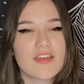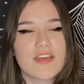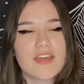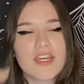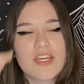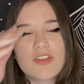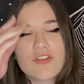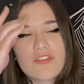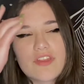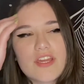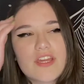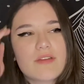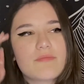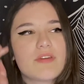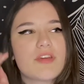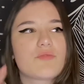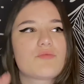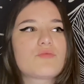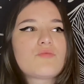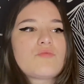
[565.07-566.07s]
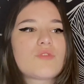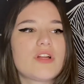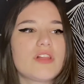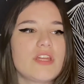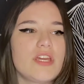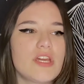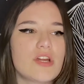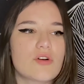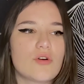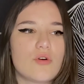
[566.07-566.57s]
Either they can be
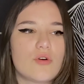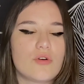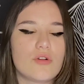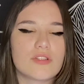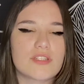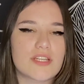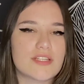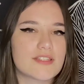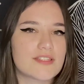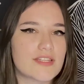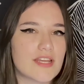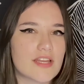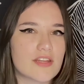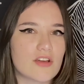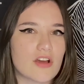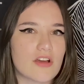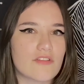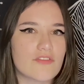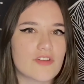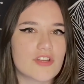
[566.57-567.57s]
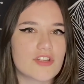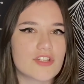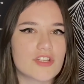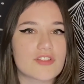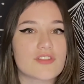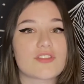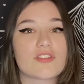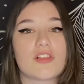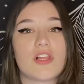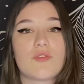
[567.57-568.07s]
really cold and standoffish and
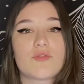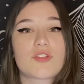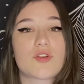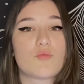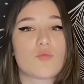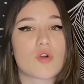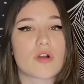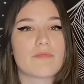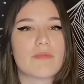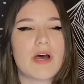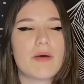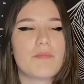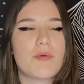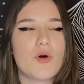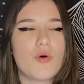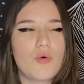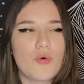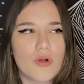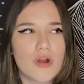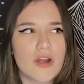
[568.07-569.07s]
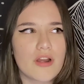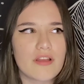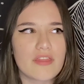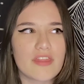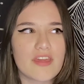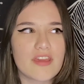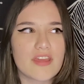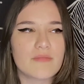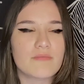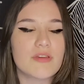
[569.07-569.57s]
slow to warm up, or
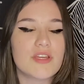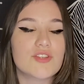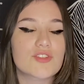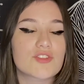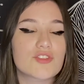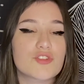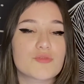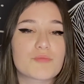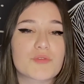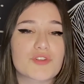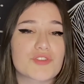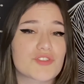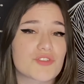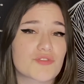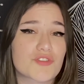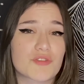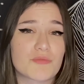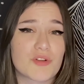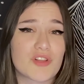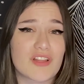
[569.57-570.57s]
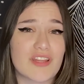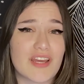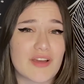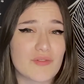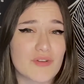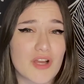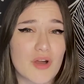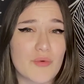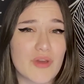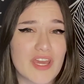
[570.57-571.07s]
they can be super sociable and
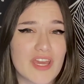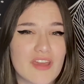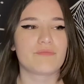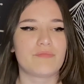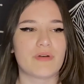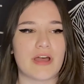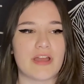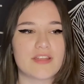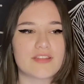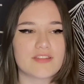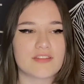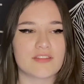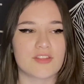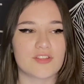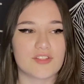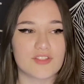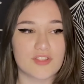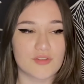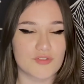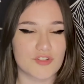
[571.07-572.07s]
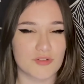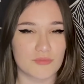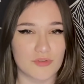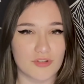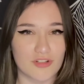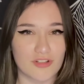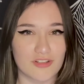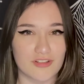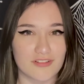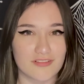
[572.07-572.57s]
outgoing. But the
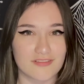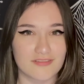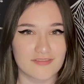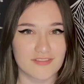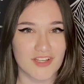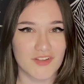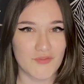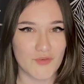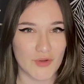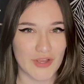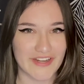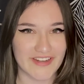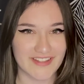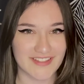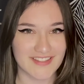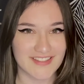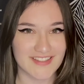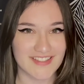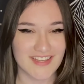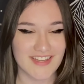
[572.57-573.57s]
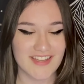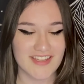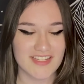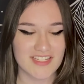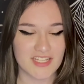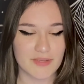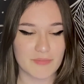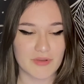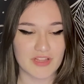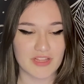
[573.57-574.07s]
sociable avoidance,
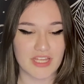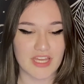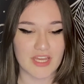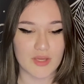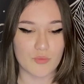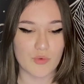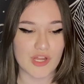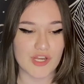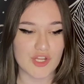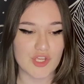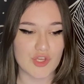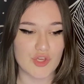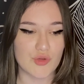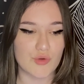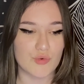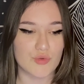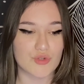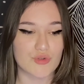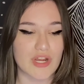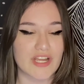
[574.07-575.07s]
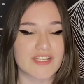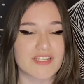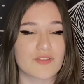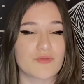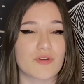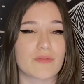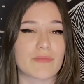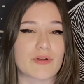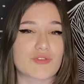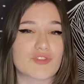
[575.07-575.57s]
typically when you try to
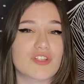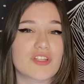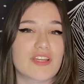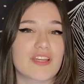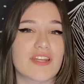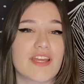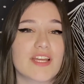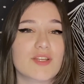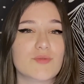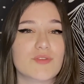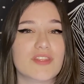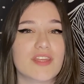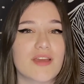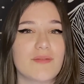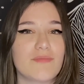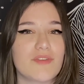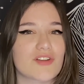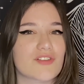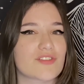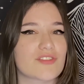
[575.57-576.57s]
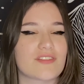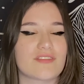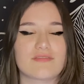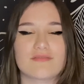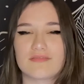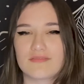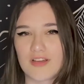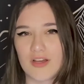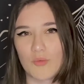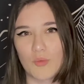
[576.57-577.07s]
emotionally connect with them, there's
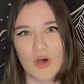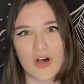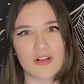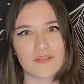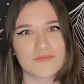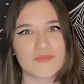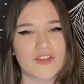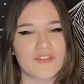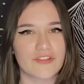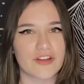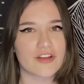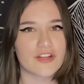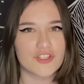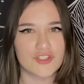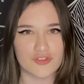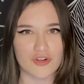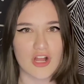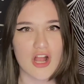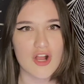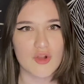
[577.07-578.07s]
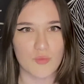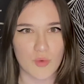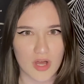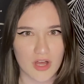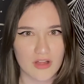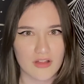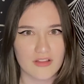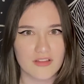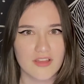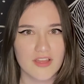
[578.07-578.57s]
a wall, a very strong
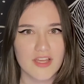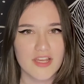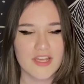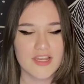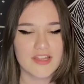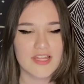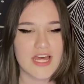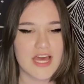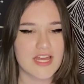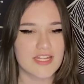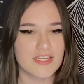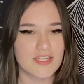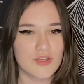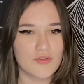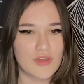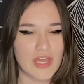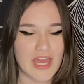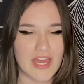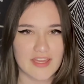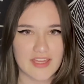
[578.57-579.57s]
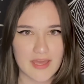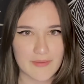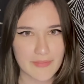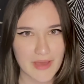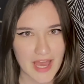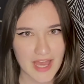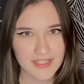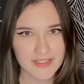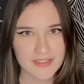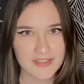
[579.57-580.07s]
wall that you can't get
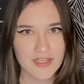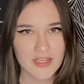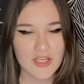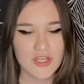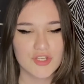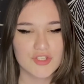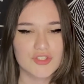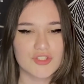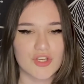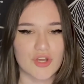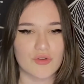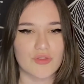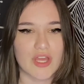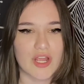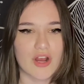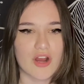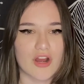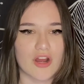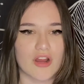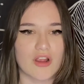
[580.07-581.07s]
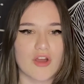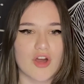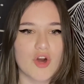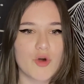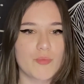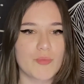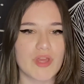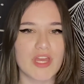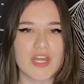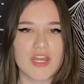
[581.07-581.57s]
past. So they are
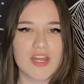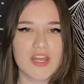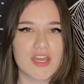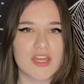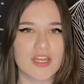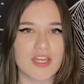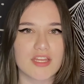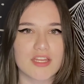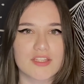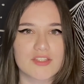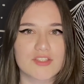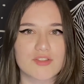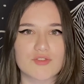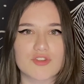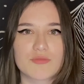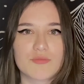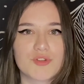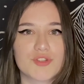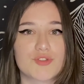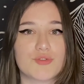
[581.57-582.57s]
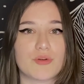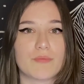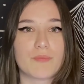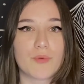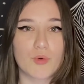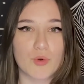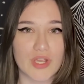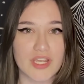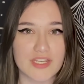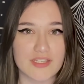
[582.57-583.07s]
open and sociable to a
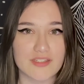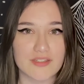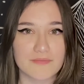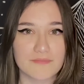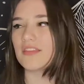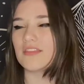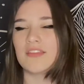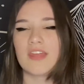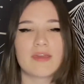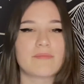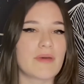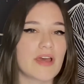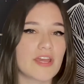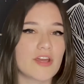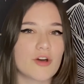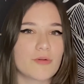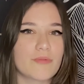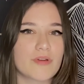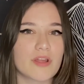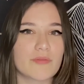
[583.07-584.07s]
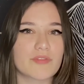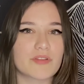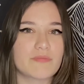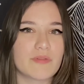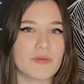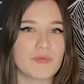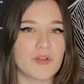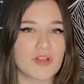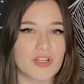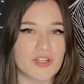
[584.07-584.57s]
point. They might open up to
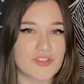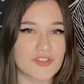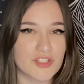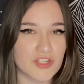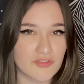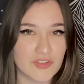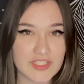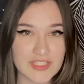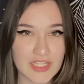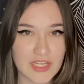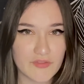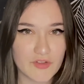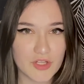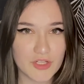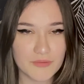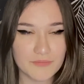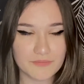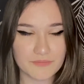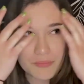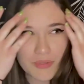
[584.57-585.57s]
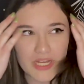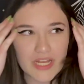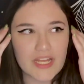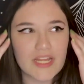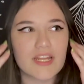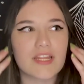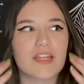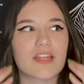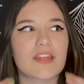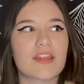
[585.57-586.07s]
people on a surface level, but
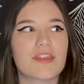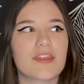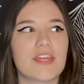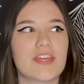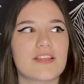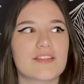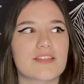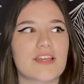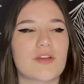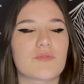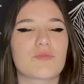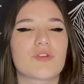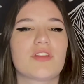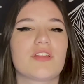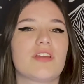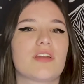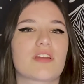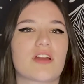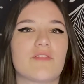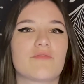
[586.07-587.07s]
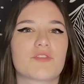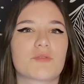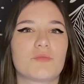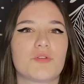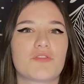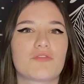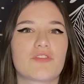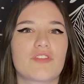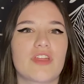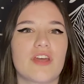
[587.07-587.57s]
things get really
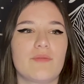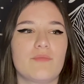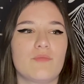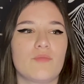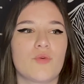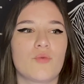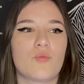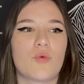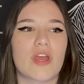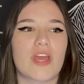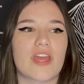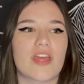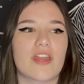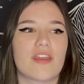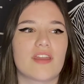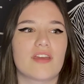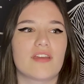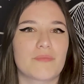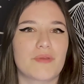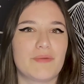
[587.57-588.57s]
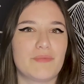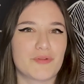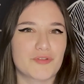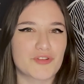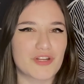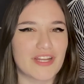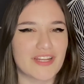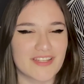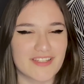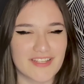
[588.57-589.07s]
uncomfortable for them when people
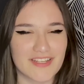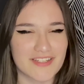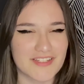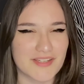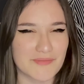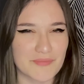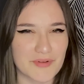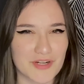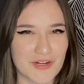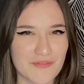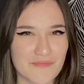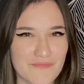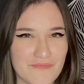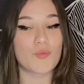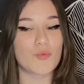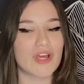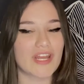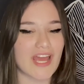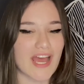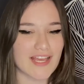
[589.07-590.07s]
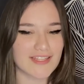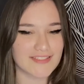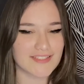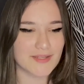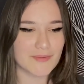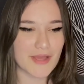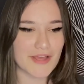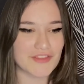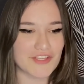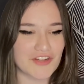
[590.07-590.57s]
try to dig deeper. When asked
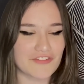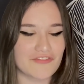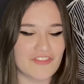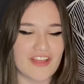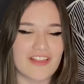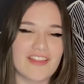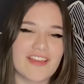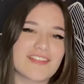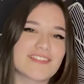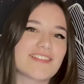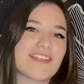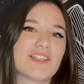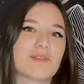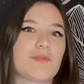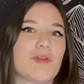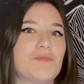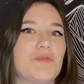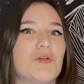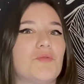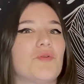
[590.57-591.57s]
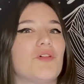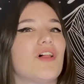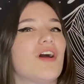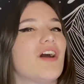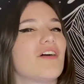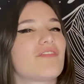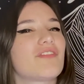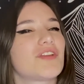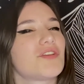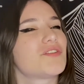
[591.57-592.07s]
about their feelings, these people will
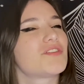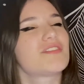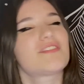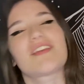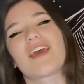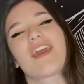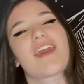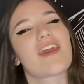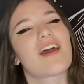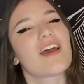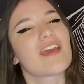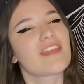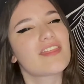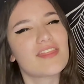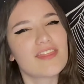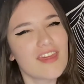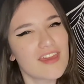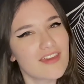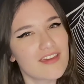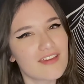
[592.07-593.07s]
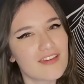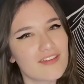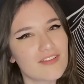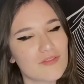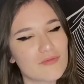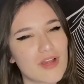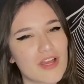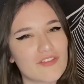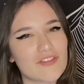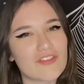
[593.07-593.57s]
often say, I think,
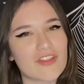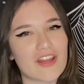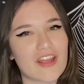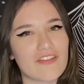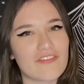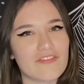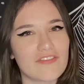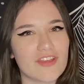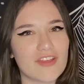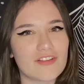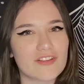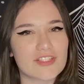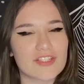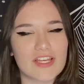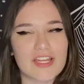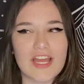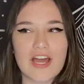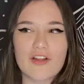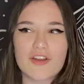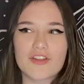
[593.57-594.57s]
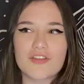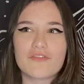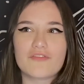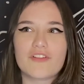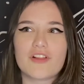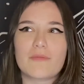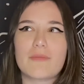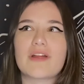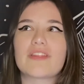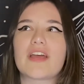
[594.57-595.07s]
rather than I feel. So like, how do you
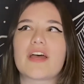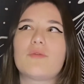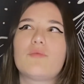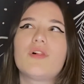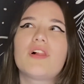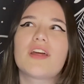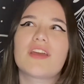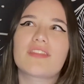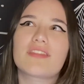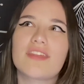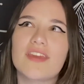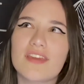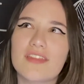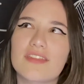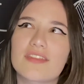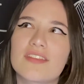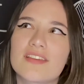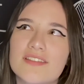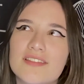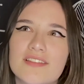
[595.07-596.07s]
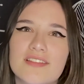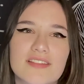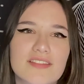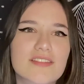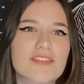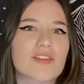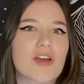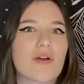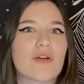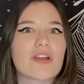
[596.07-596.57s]
feel about that? Well, I think this and this
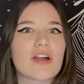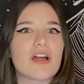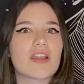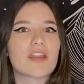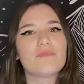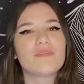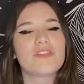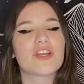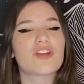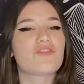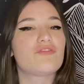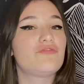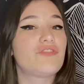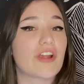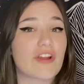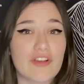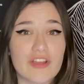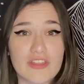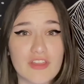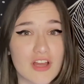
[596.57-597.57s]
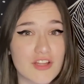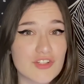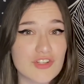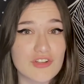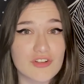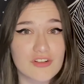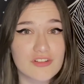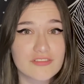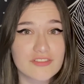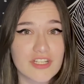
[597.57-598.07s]
is going on. They're very
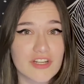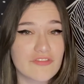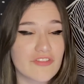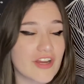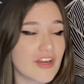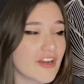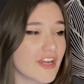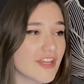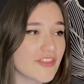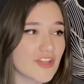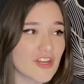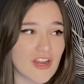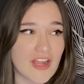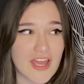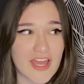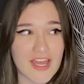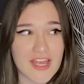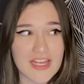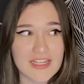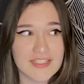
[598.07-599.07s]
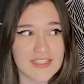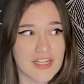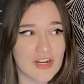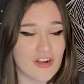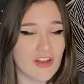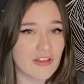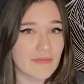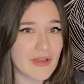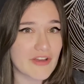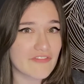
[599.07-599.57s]
logical. They're very in their heads. They're
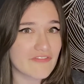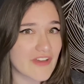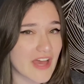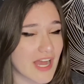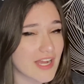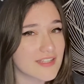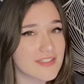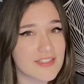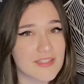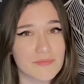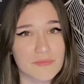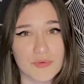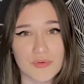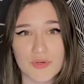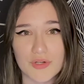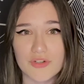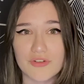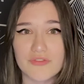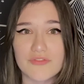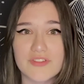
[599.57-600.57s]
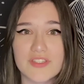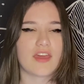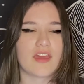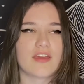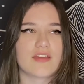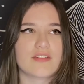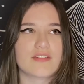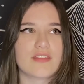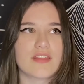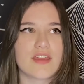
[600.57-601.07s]
all about facts and proofs,
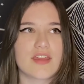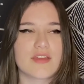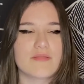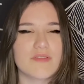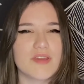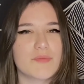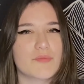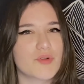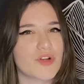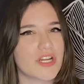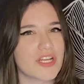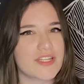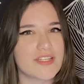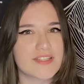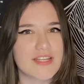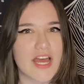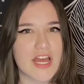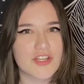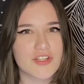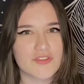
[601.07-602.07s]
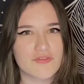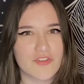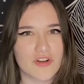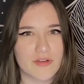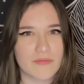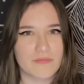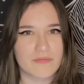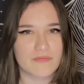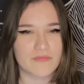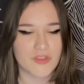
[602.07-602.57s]
and they can be pretty detached
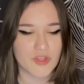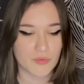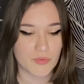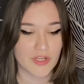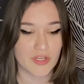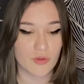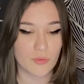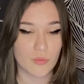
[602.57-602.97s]
from the real